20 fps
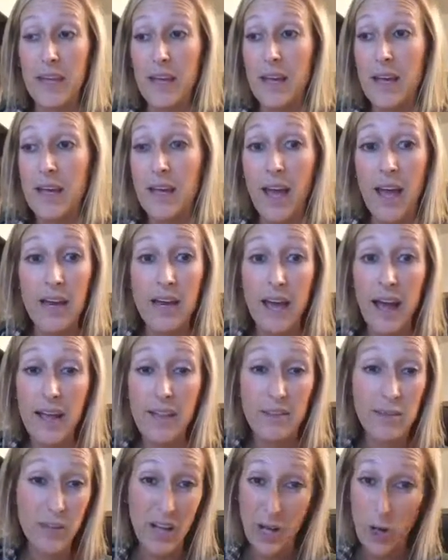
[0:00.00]
Again,
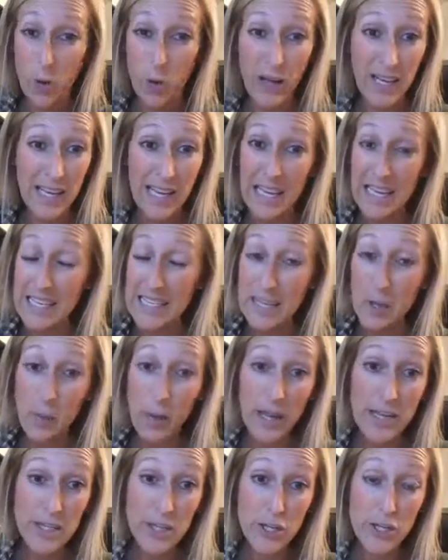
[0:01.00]
a quick, easy
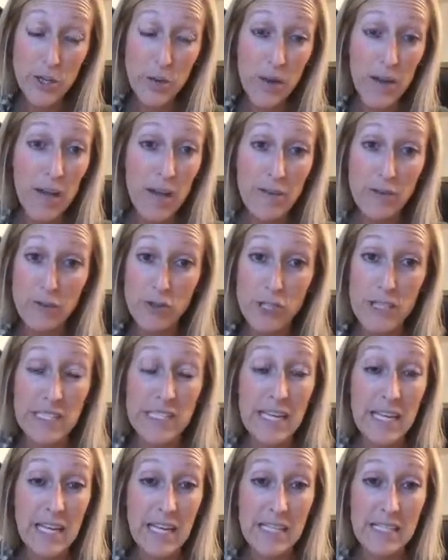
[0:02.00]
way to do it if you're just
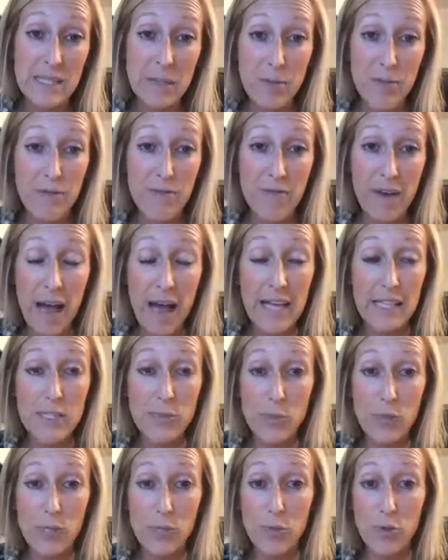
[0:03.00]
needing some fast
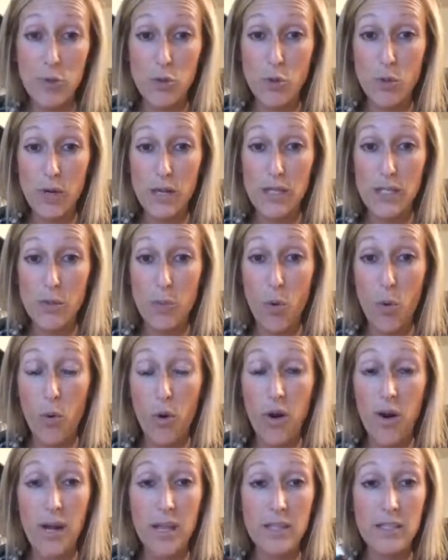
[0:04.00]
respiratory
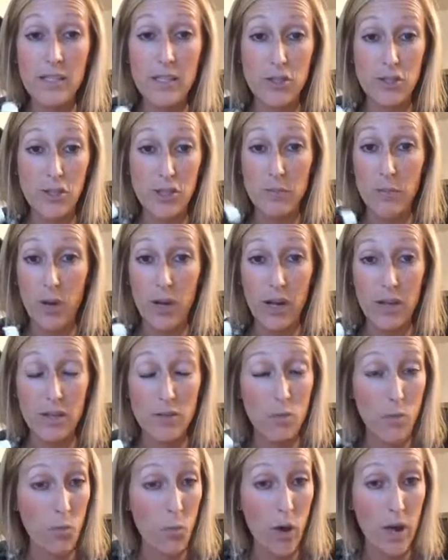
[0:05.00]
support is to just put
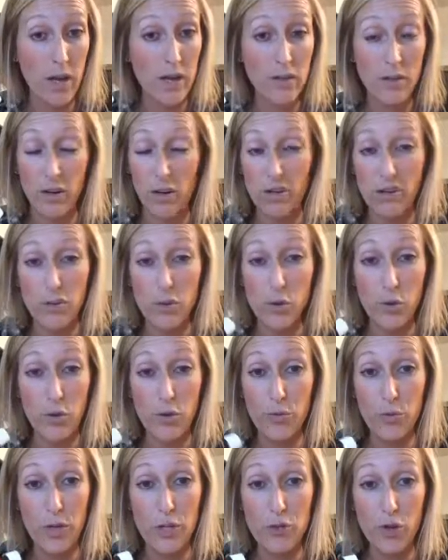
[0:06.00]
1 or 2 to
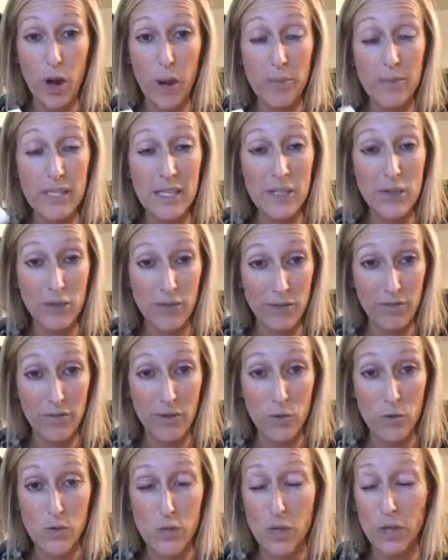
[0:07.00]
3 drops in your
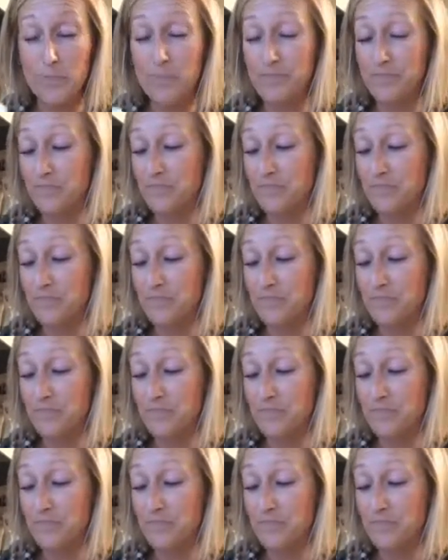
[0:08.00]
diffuser.